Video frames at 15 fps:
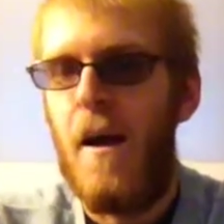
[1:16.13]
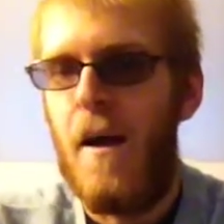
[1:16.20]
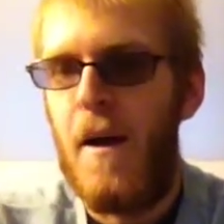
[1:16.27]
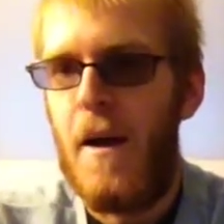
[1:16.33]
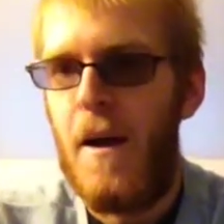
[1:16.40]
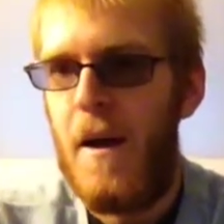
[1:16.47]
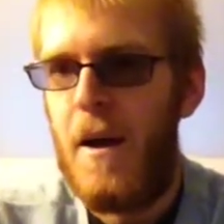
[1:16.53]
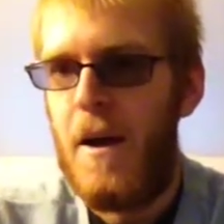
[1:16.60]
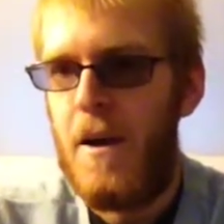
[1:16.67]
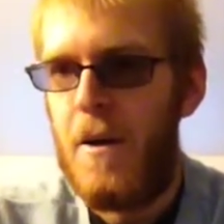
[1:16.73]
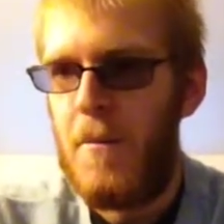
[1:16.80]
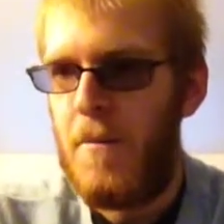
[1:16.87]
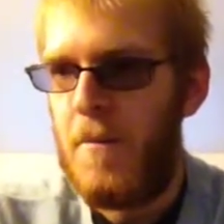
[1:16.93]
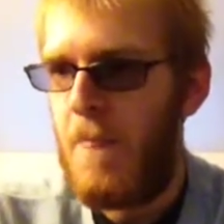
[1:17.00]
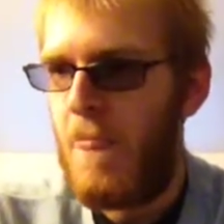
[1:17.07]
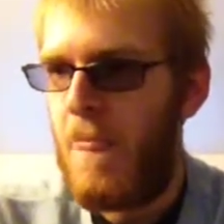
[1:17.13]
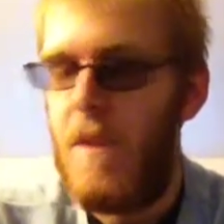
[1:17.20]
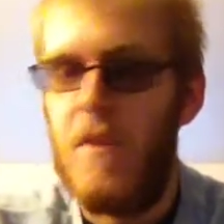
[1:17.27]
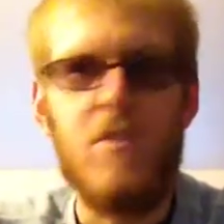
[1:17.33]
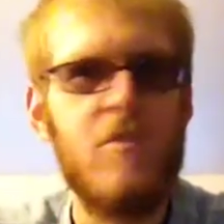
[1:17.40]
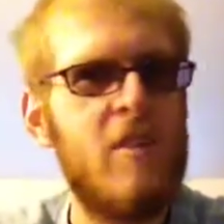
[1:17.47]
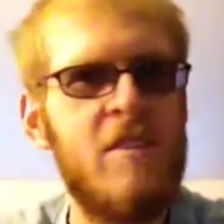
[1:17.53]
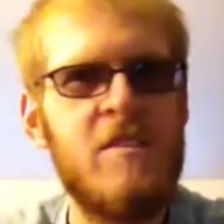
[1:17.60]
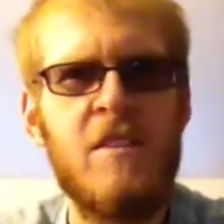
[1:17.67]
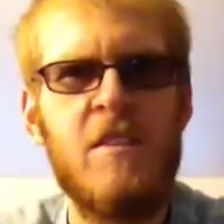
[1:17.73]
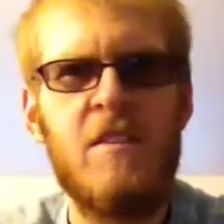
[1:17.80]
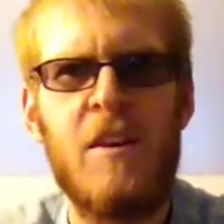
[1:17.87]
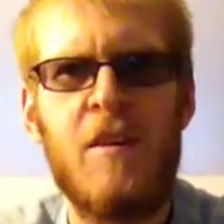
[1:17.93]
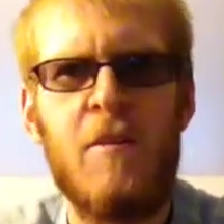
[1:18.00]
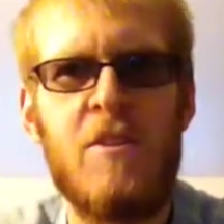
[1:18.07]
It was fun
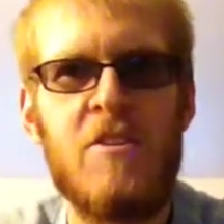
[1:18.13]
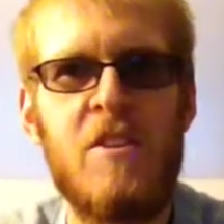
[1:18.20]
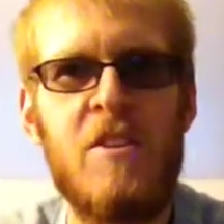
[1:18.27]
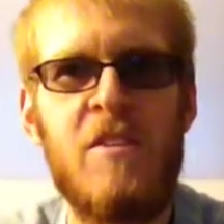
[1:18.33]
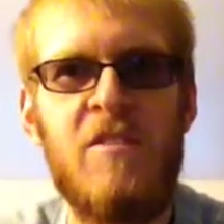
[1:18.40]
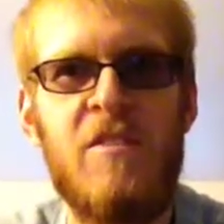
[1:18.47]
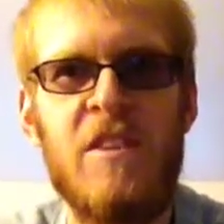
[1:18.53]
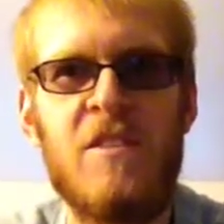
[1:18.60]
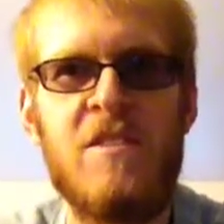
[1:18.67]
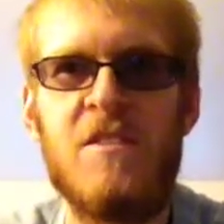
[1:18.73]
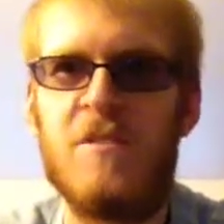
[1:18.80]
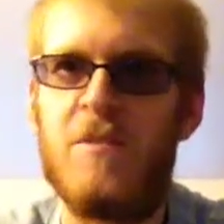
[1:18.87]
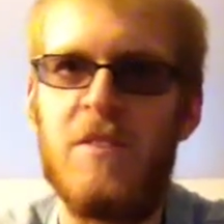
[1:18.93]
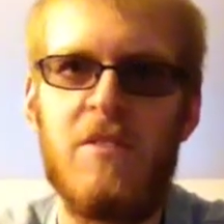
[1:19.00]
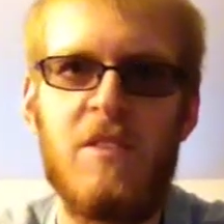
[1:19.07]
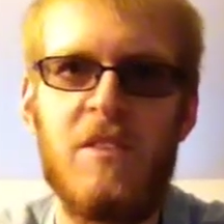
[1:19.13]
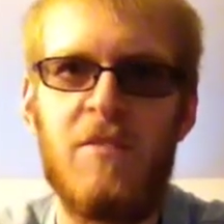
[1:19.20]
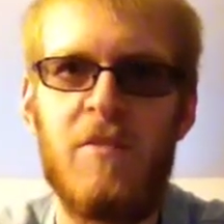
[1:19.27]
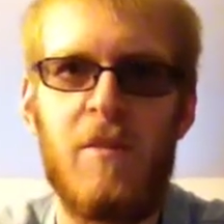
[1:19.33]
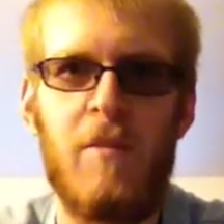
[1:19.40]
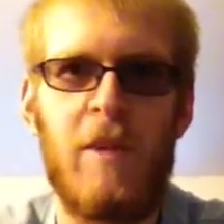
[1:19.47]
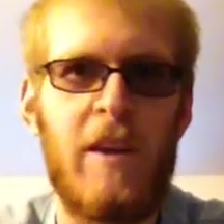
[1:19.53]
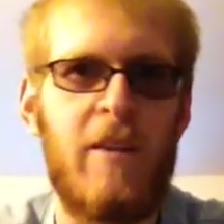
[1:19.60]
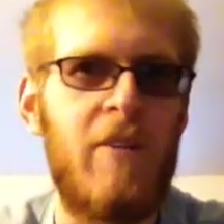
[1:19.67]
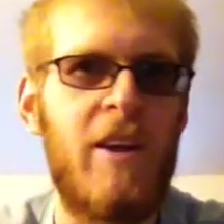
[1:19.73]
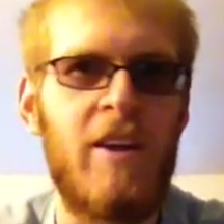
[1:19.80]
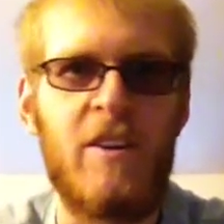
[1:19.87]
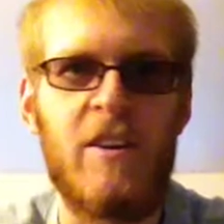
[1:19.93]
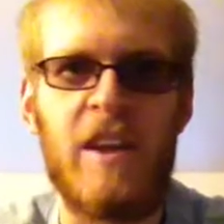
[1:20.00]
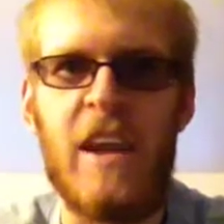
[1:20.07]
seeing a bunch of other faces that we've seen from like
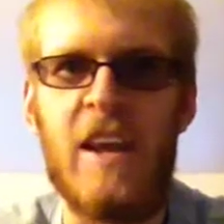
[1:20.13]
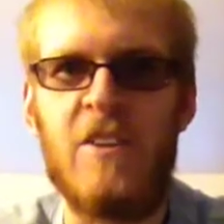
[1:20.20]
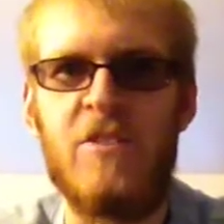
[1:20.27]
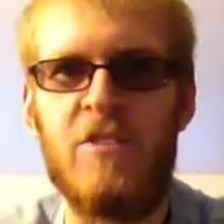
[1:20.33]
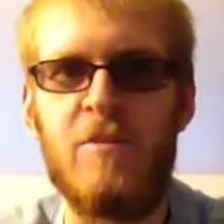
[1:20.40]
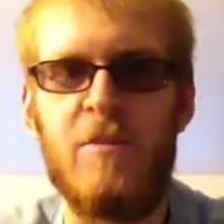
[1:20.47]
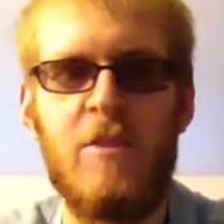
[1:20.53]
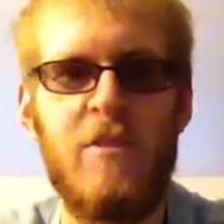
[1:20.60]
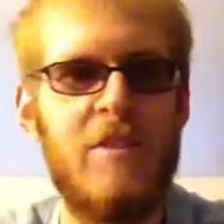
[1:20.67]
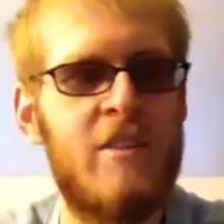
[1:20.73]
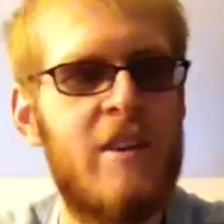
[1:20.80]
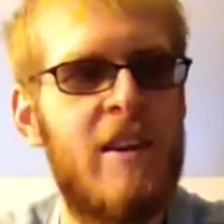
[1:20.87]
regular gangster movies.